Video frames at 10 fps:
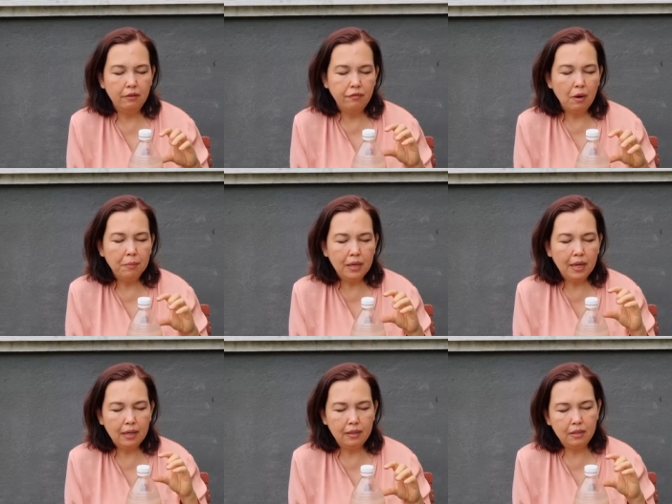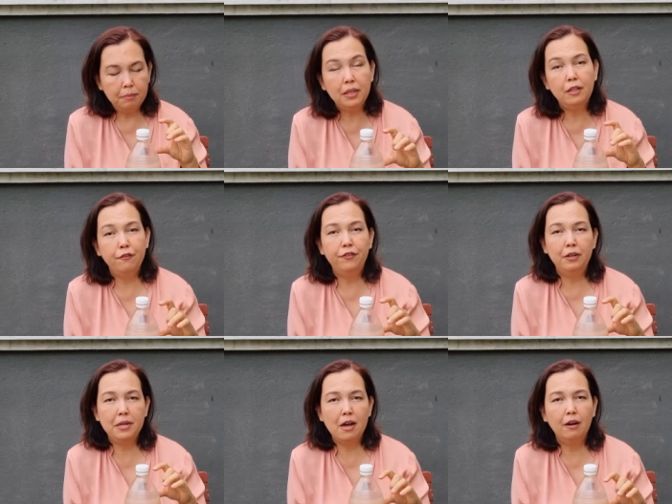the formula a little bit
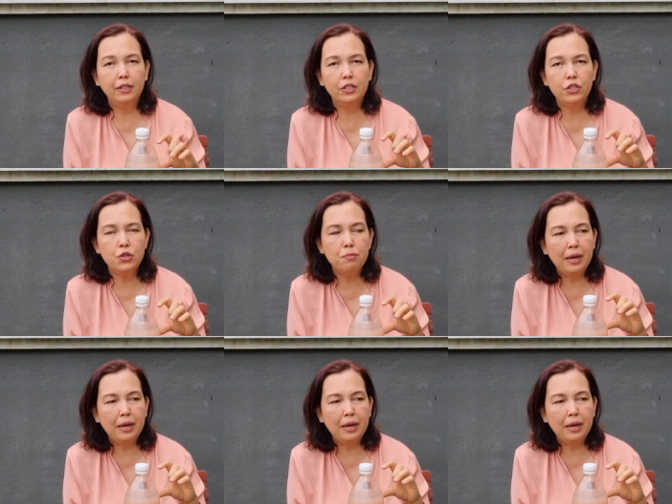different because